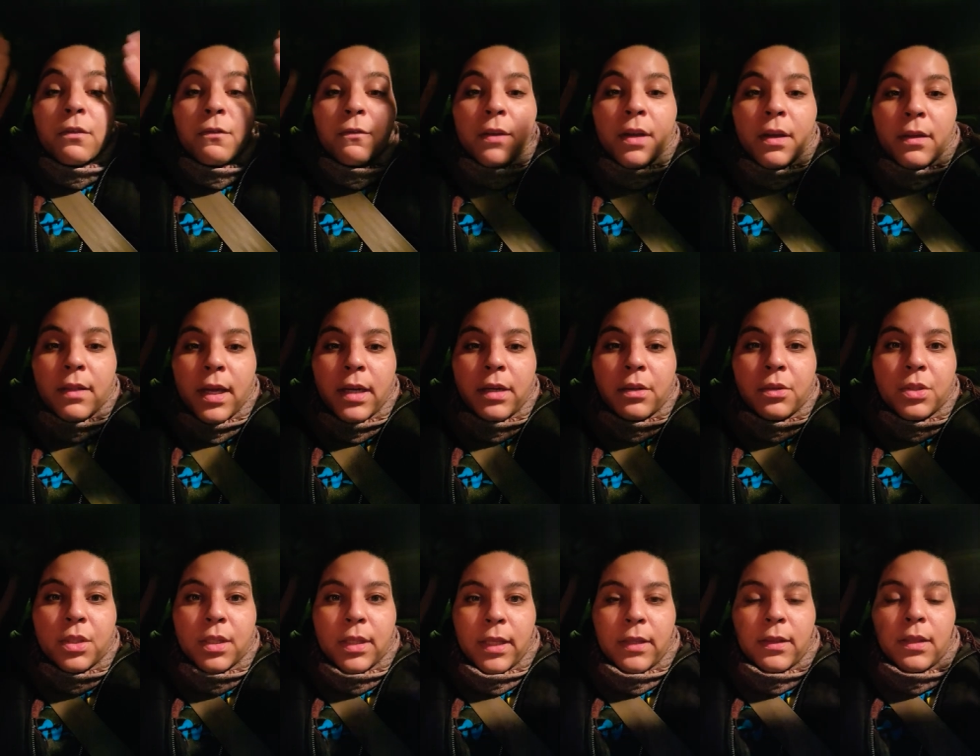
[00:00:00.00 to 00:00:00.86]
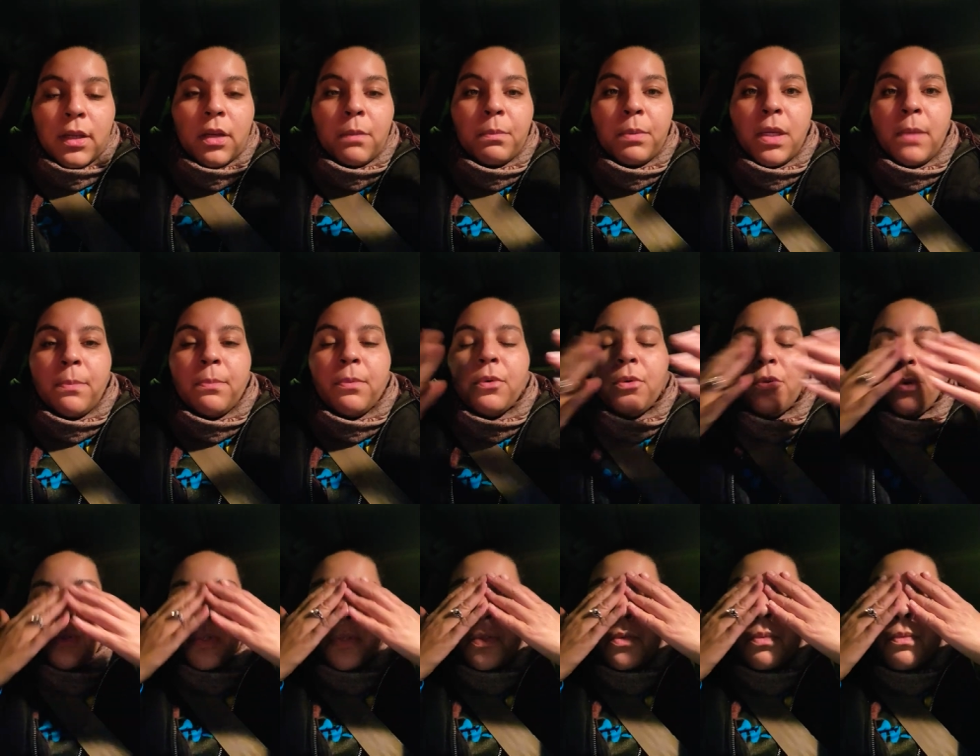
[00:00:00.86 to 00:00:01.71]
feel the energy like there are people who
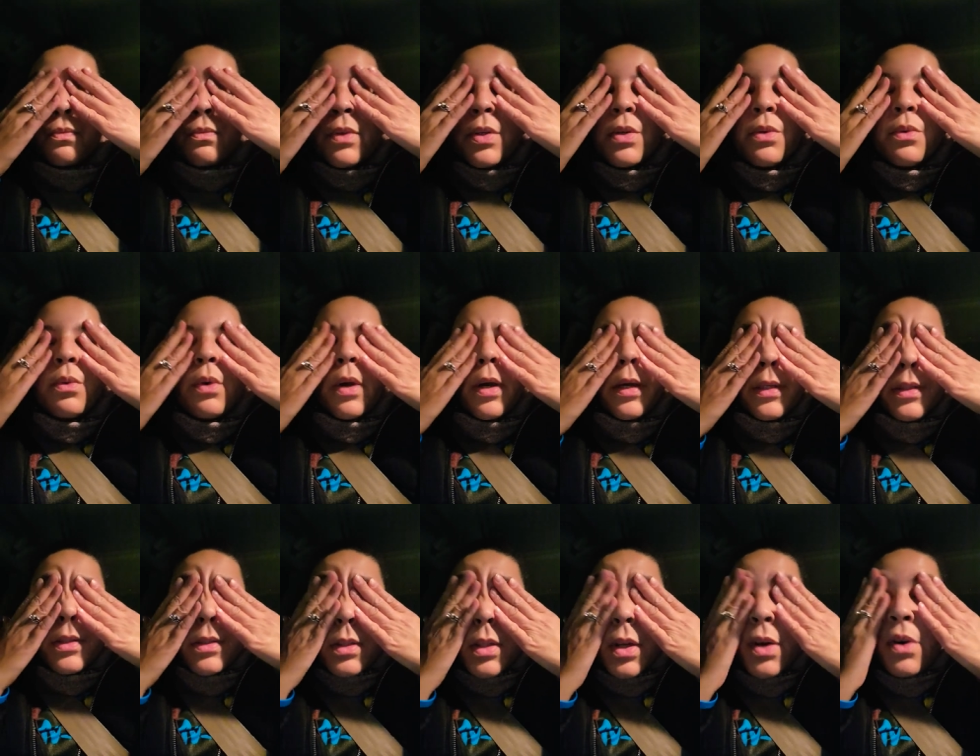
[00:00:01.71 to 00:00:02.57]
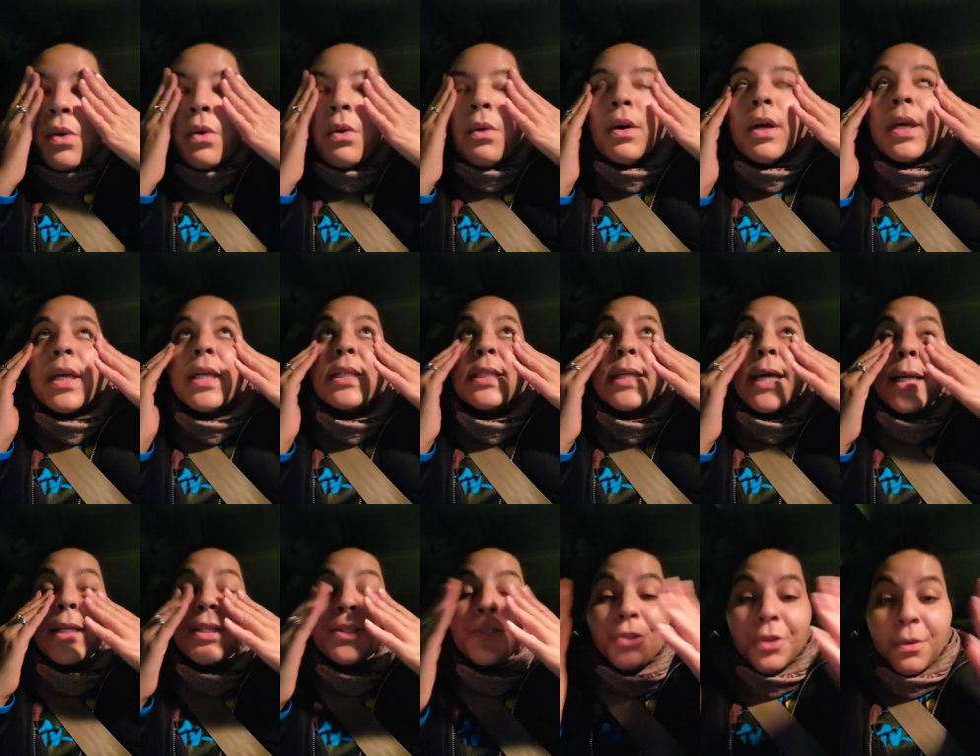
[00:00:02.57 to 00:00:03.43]
just who are so
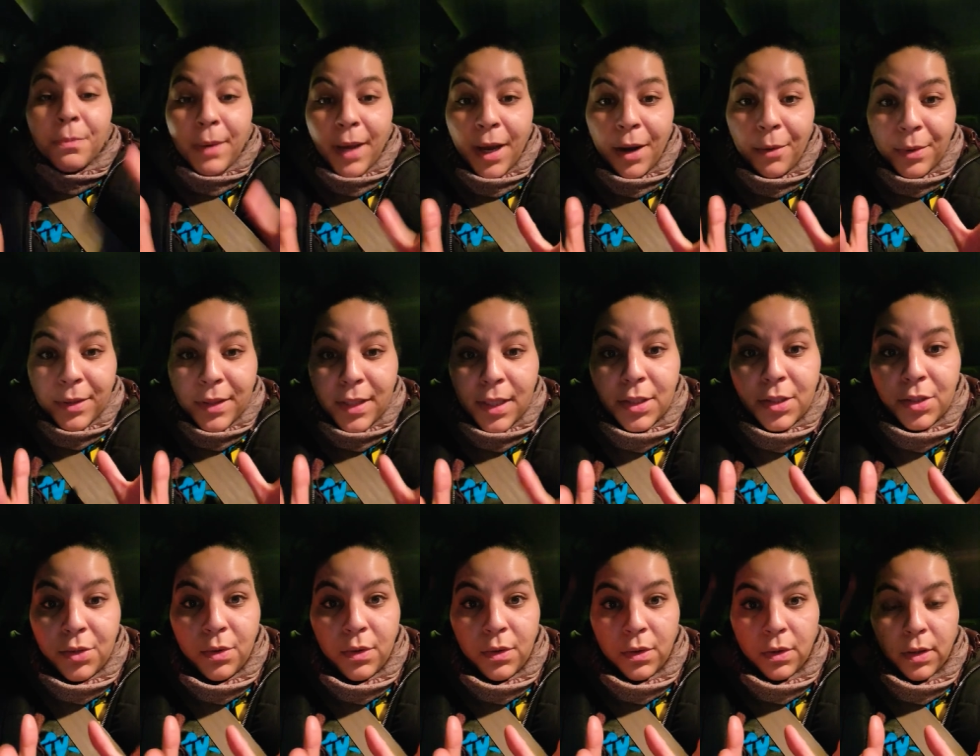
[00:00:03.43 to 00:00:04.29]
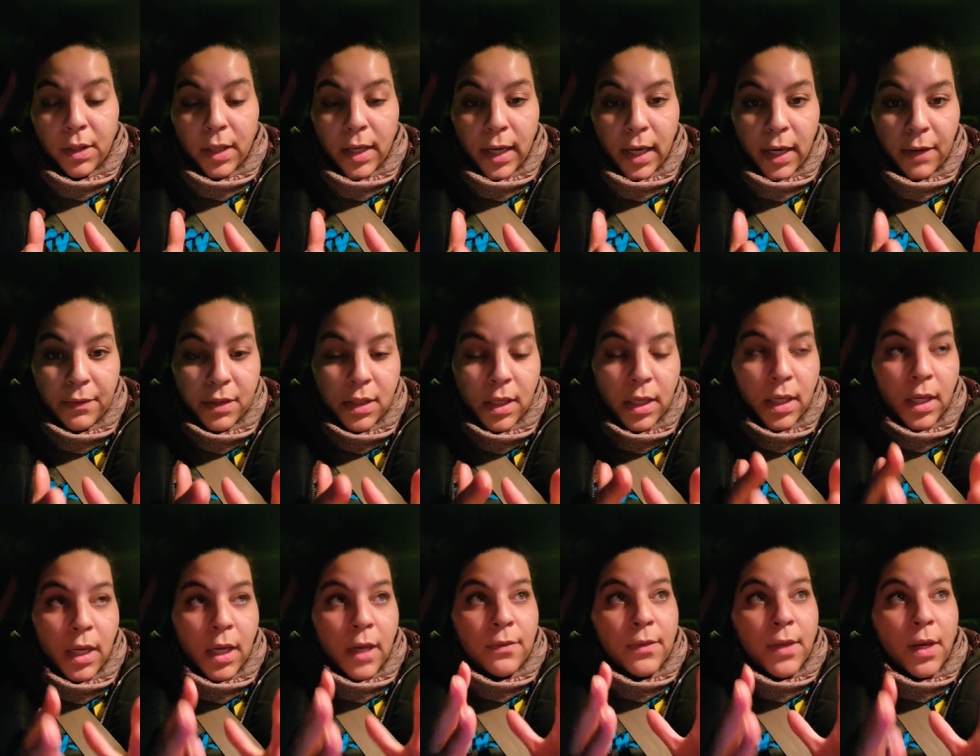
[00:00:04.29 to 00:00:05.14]
intentional about what they do in their lives
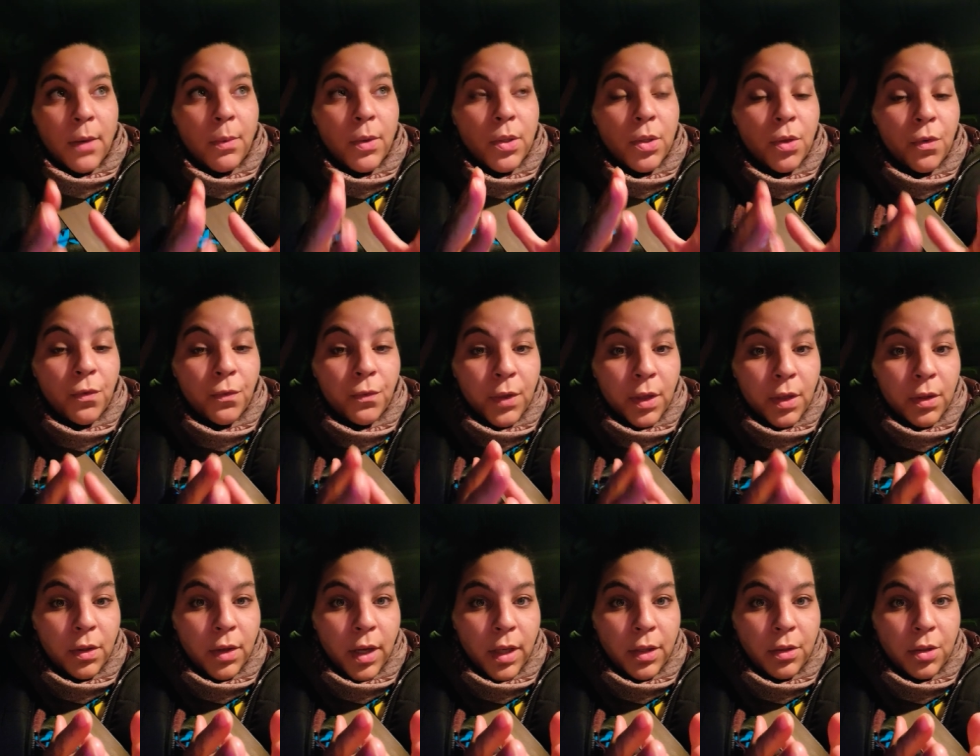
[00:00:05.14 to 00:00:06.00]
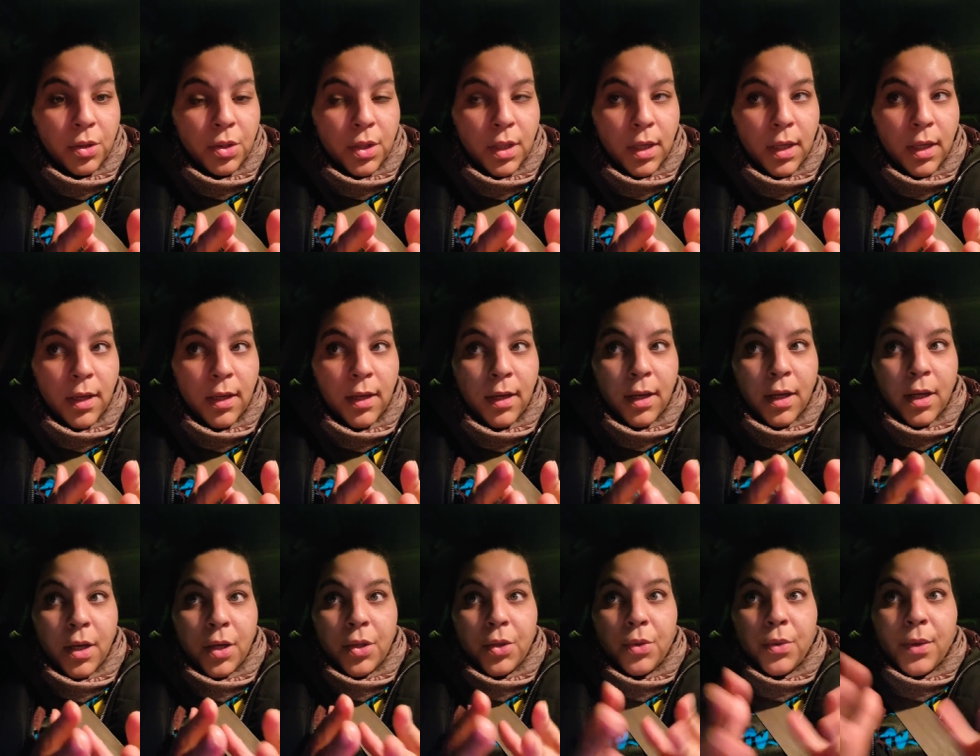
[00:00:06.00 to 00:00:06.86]
that when you feel their energy
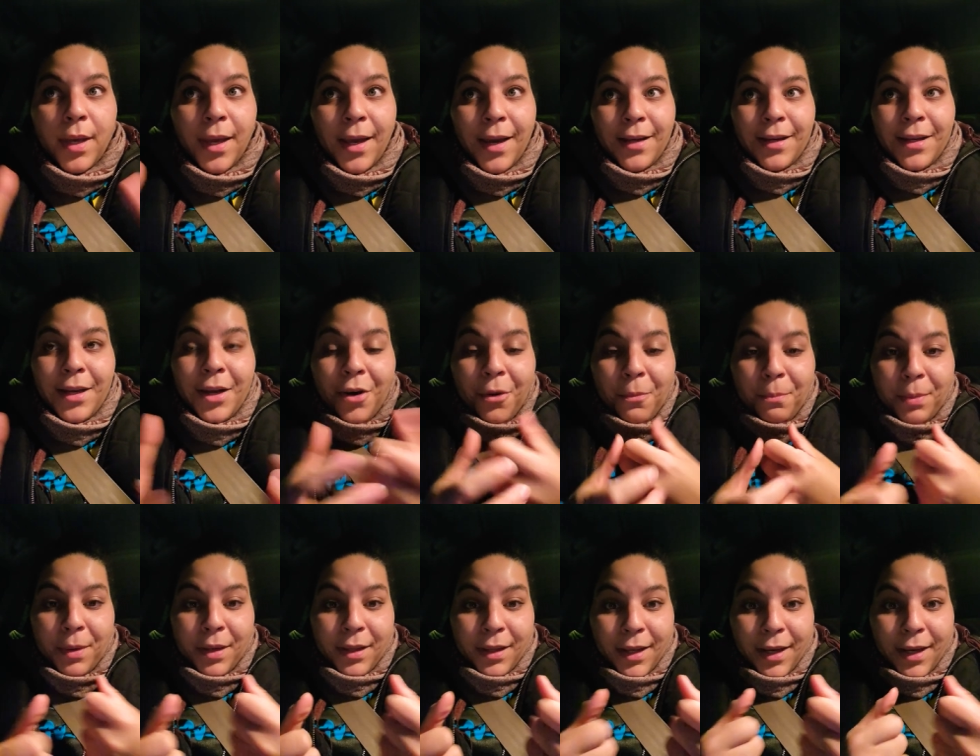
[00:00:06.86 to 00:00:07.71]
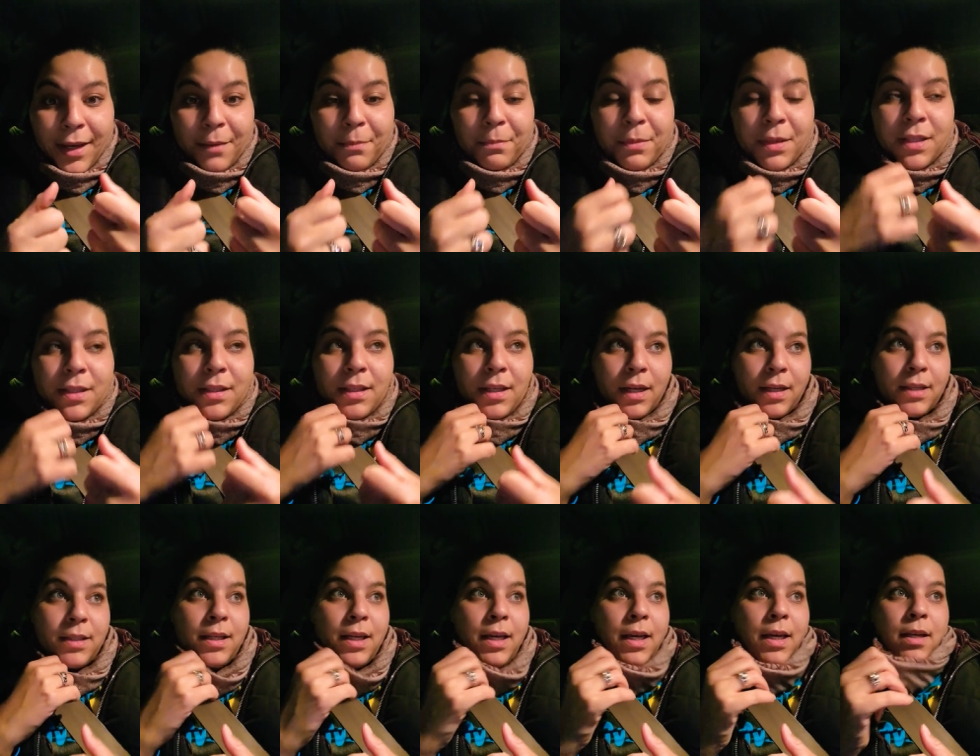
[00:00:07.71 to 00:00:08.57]
you can't help but like be
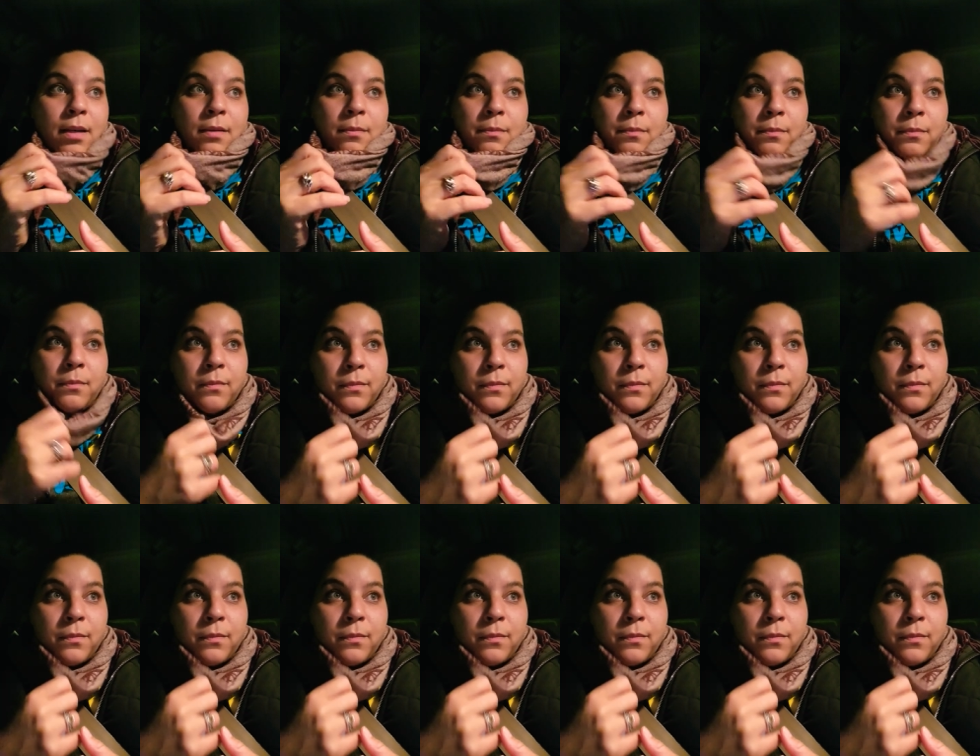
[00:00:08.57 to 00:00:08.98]
sucked in.